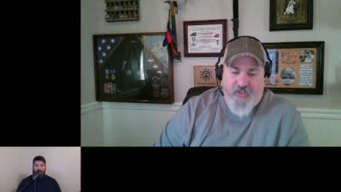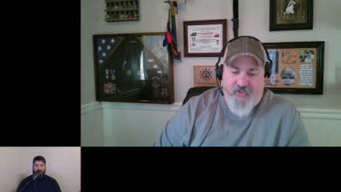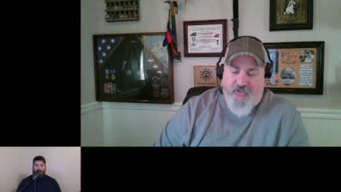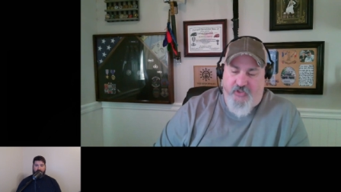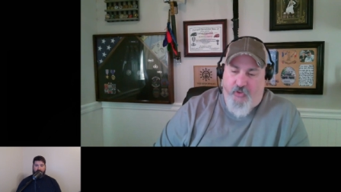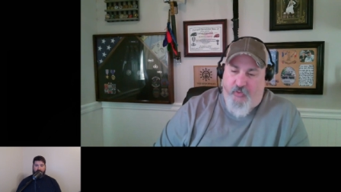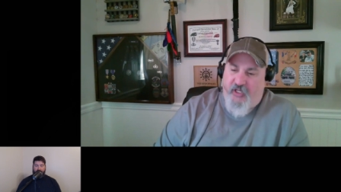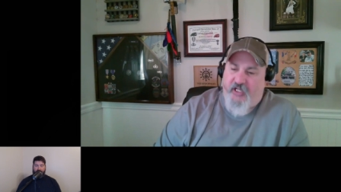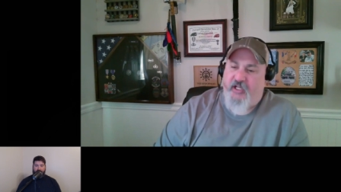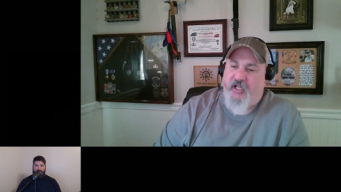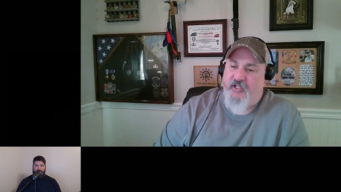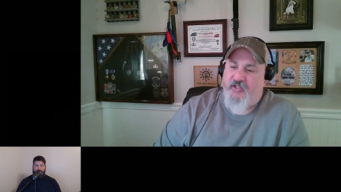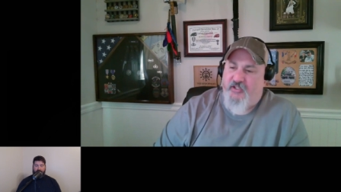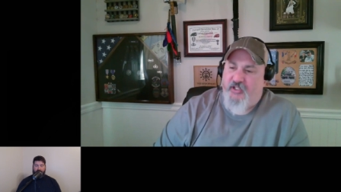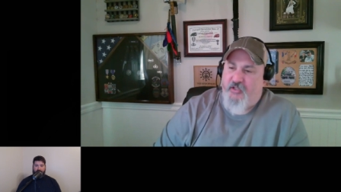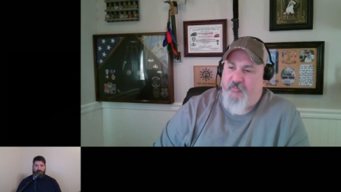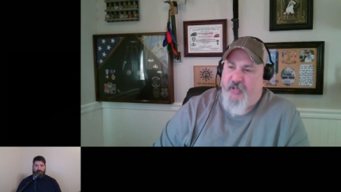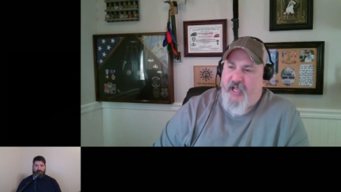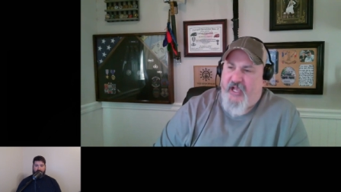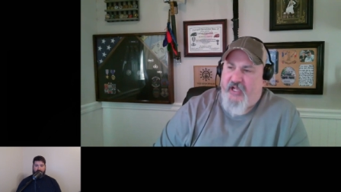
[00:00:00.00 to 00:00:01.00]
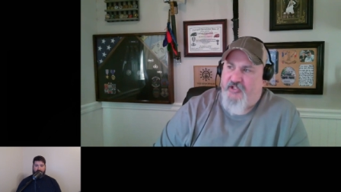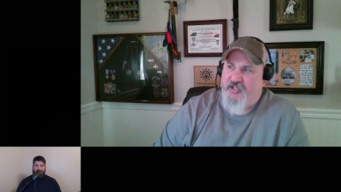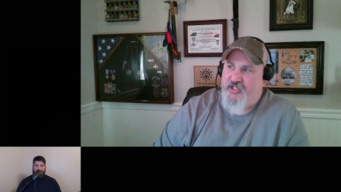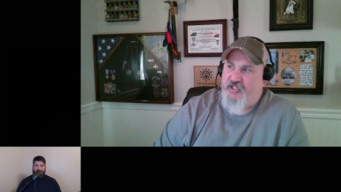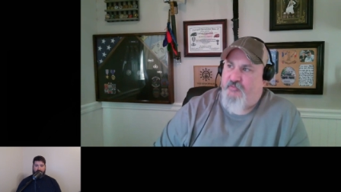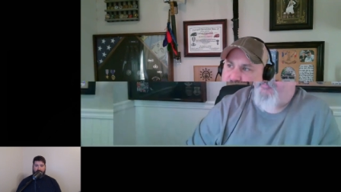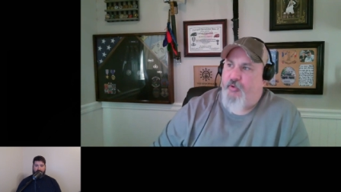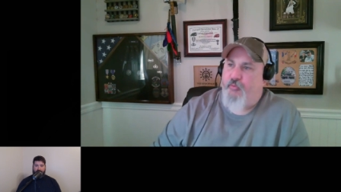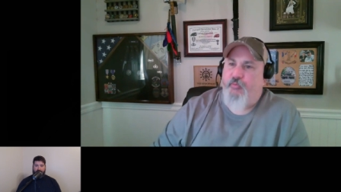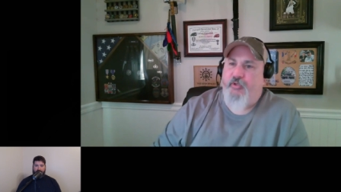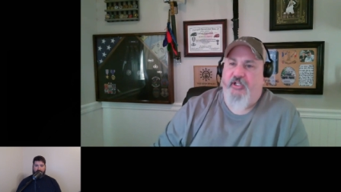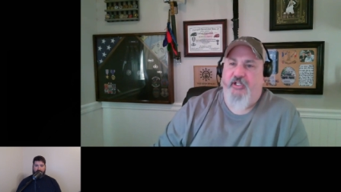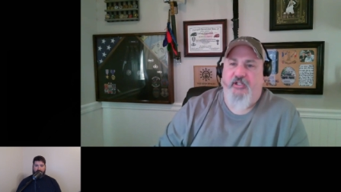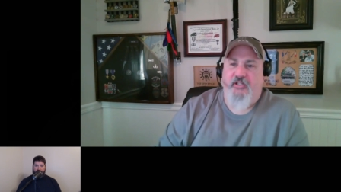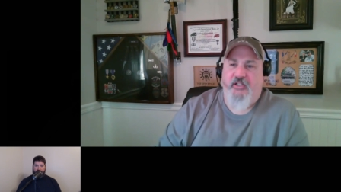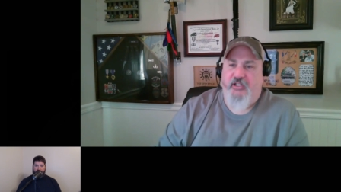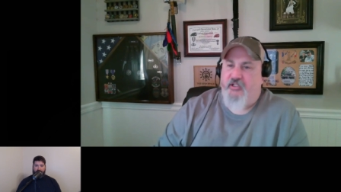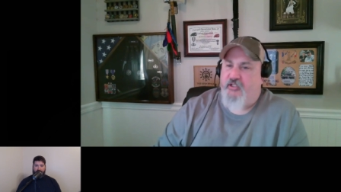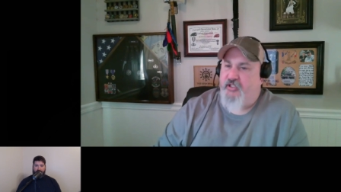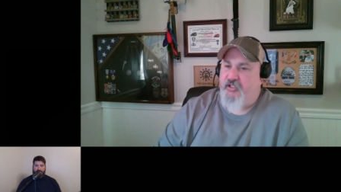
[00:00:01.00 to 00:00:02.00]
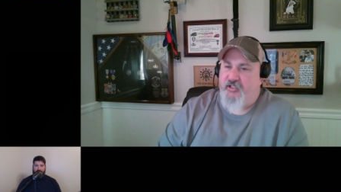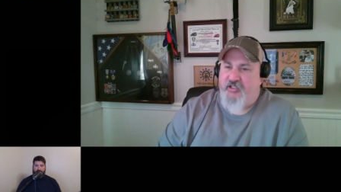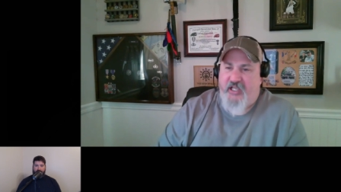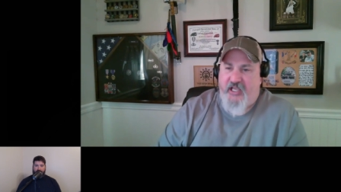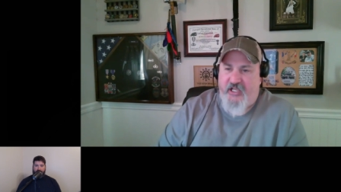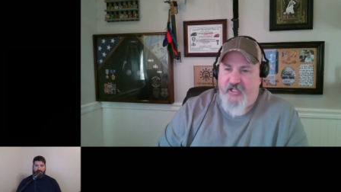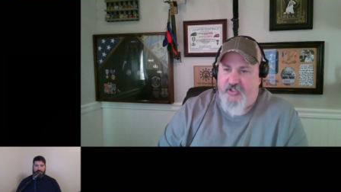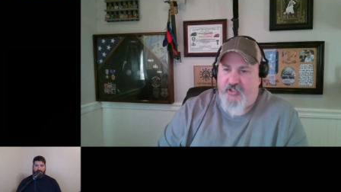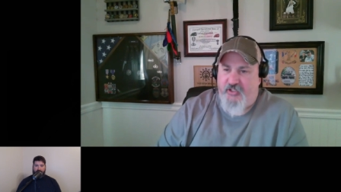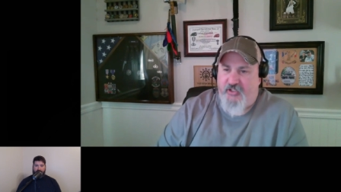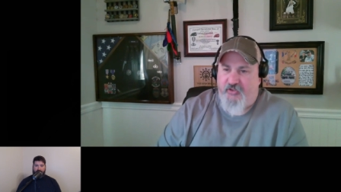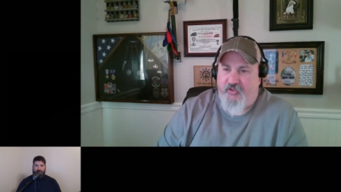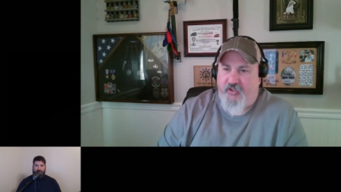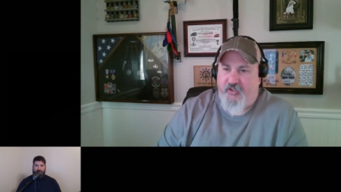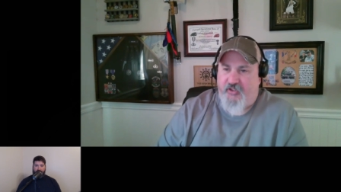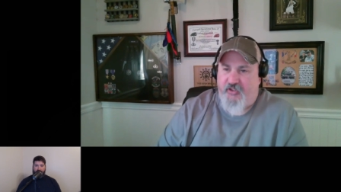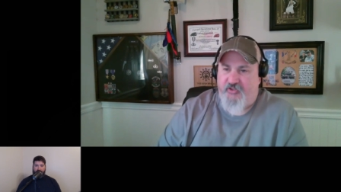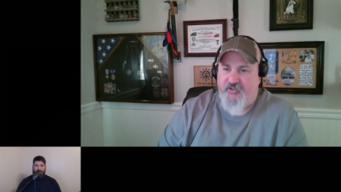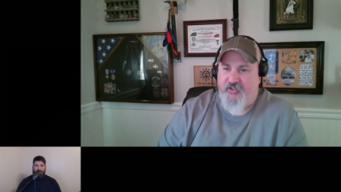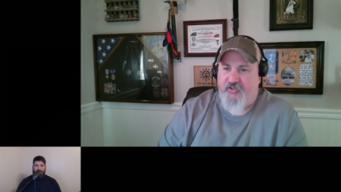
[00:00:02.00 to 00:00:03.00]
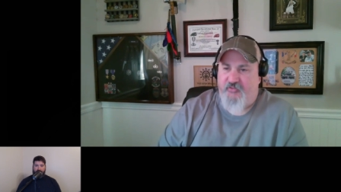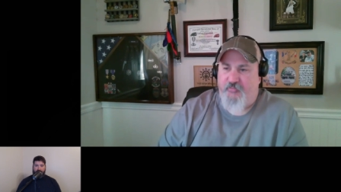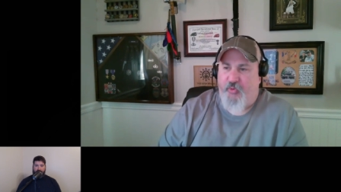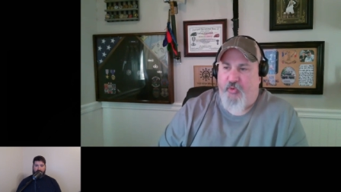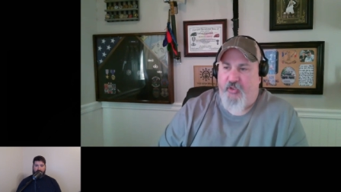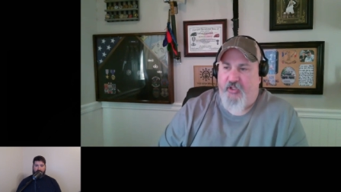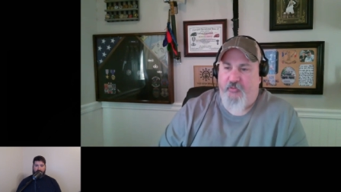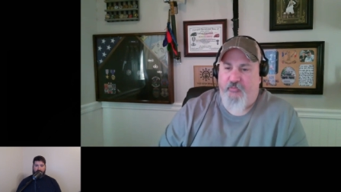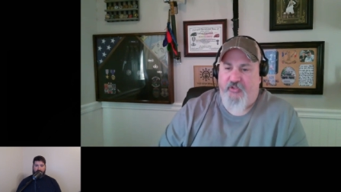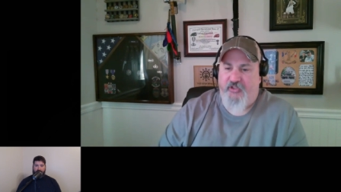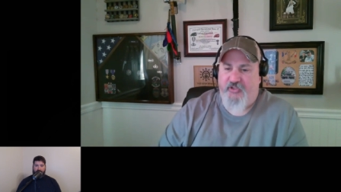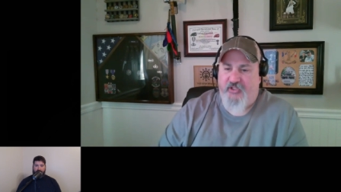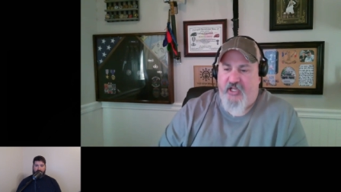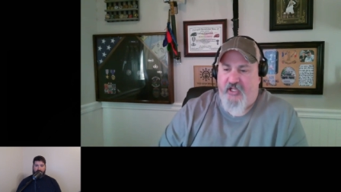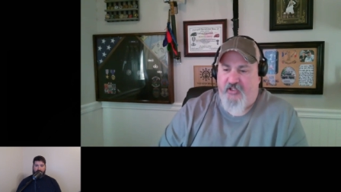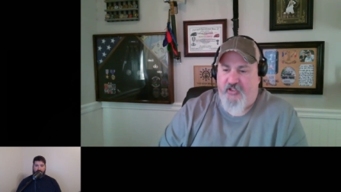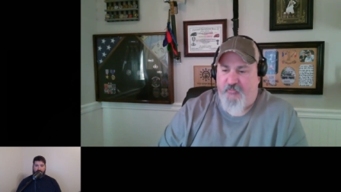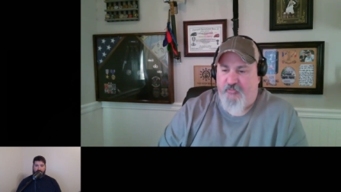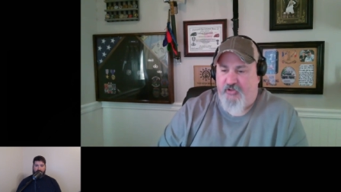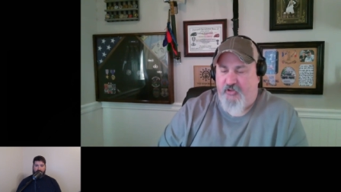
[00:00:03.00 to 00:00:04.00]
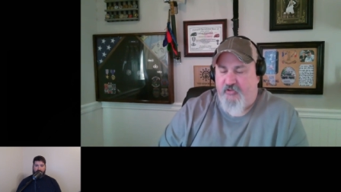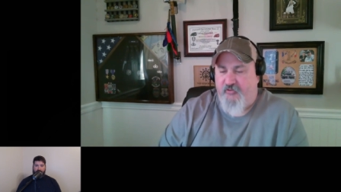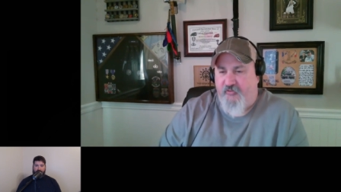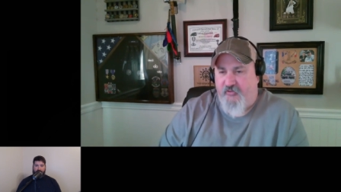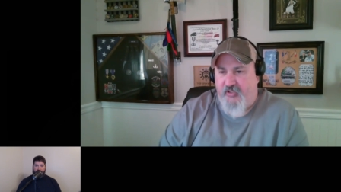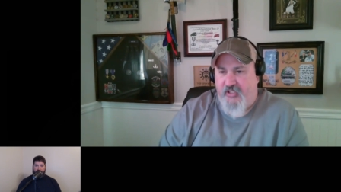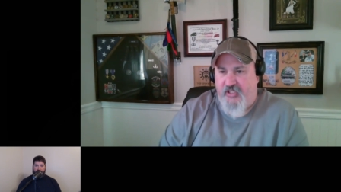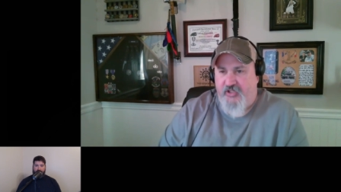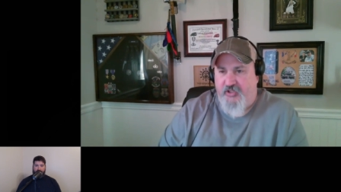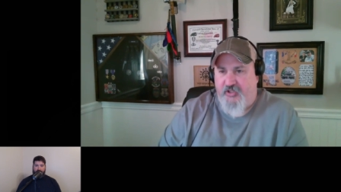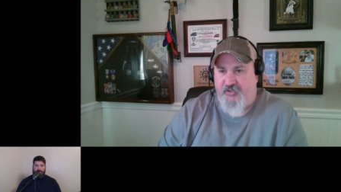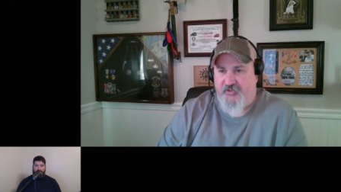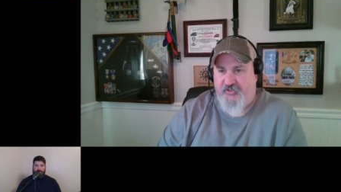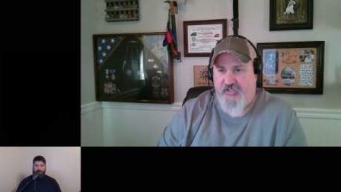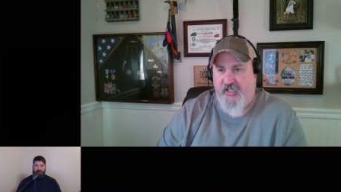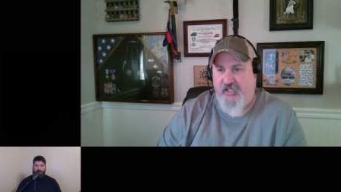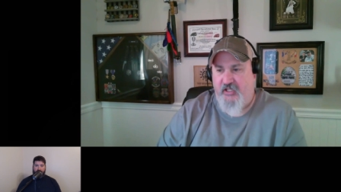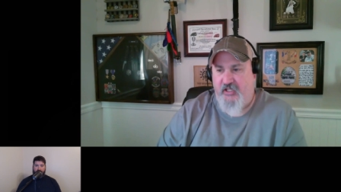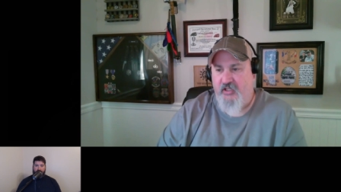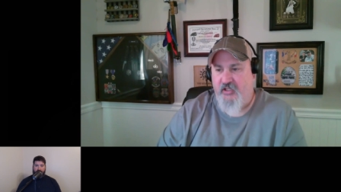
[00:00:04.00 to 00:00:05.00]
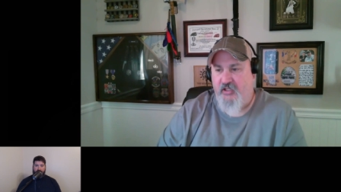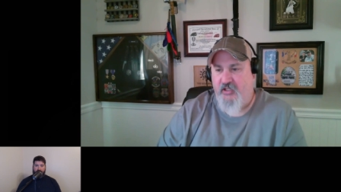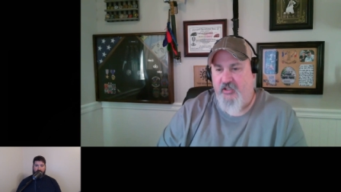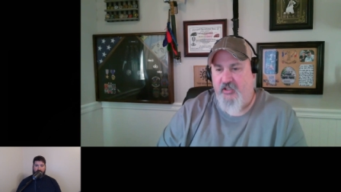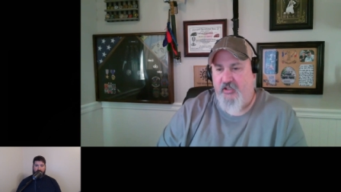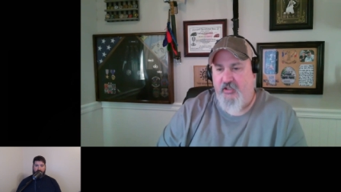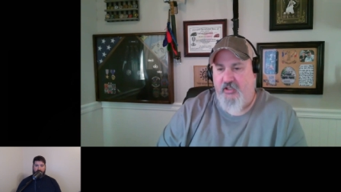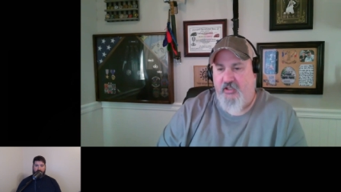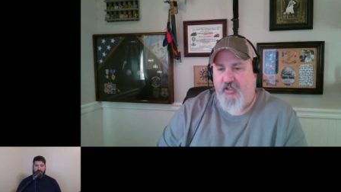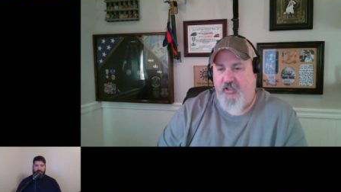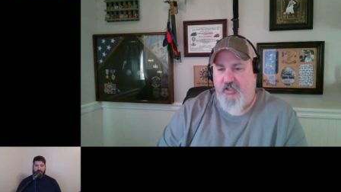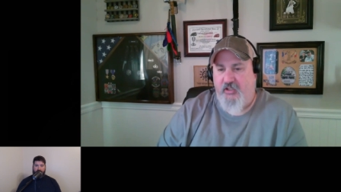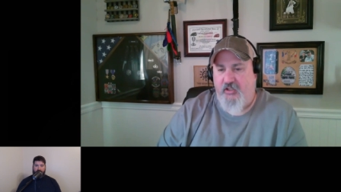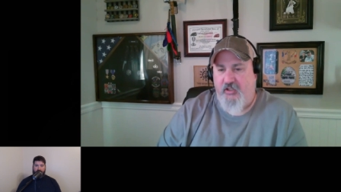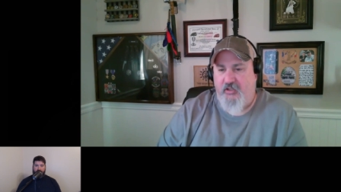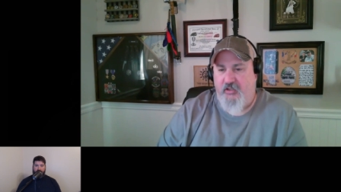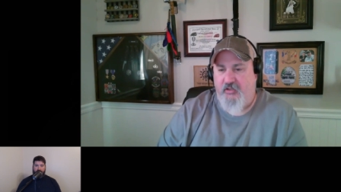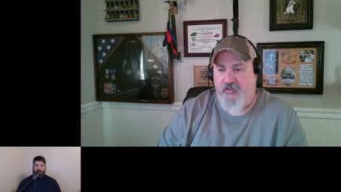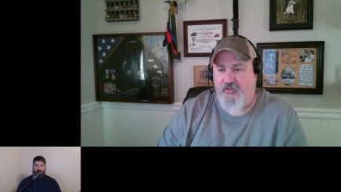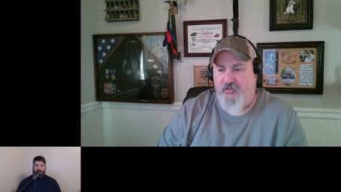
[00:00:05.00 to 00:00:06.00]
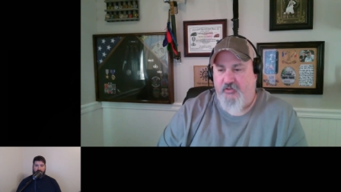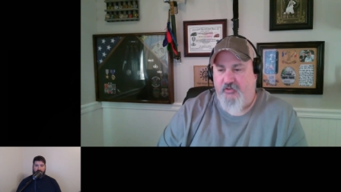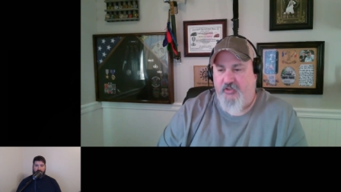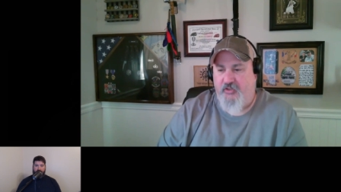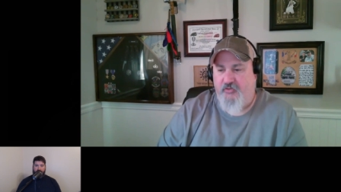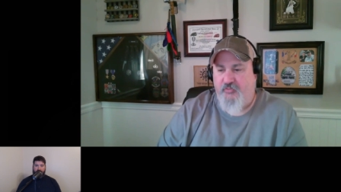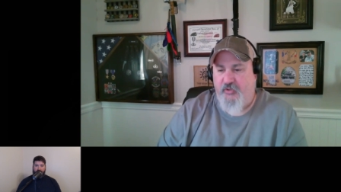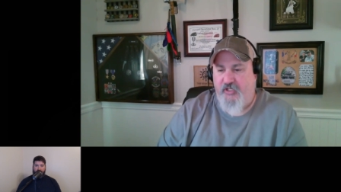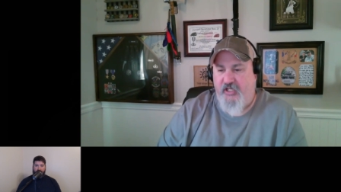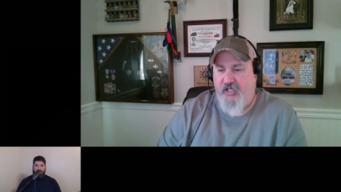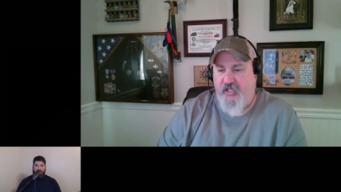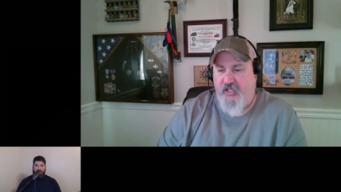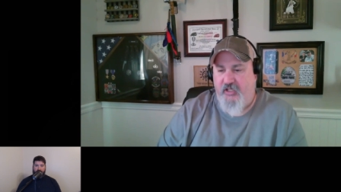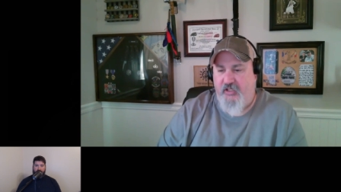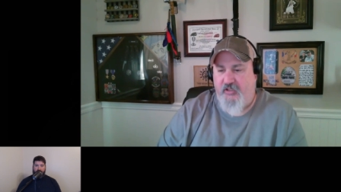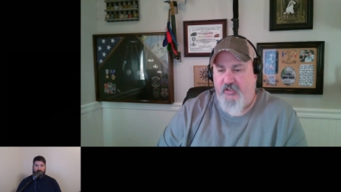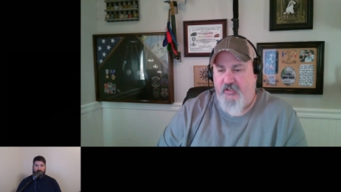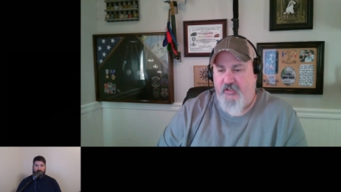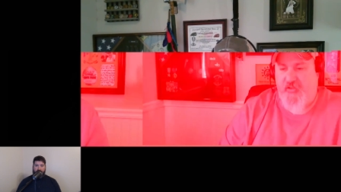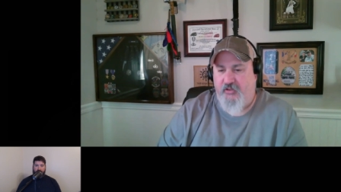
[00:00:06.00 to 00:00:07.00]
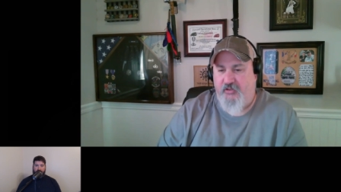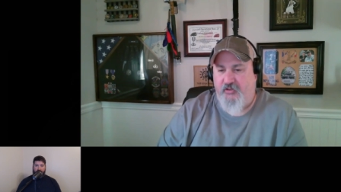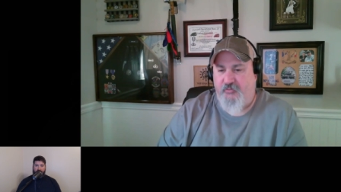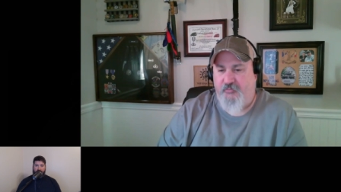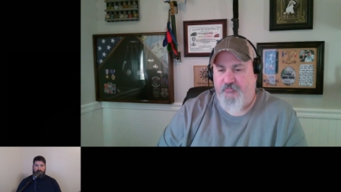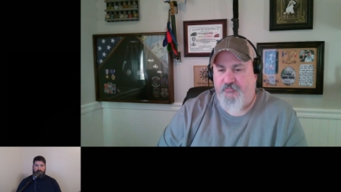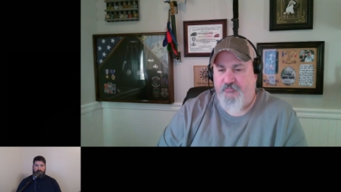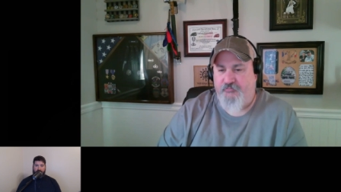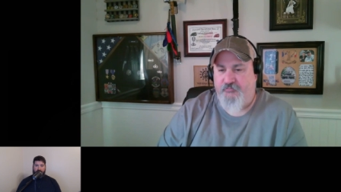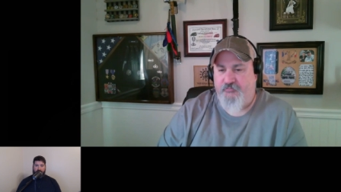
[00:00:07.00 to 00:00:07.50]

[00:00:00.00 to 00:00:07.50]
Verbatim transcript: so I got the Apaches, but we didn't need to engage any targets at this point. We just had them look for an HLZ because uh, we had um,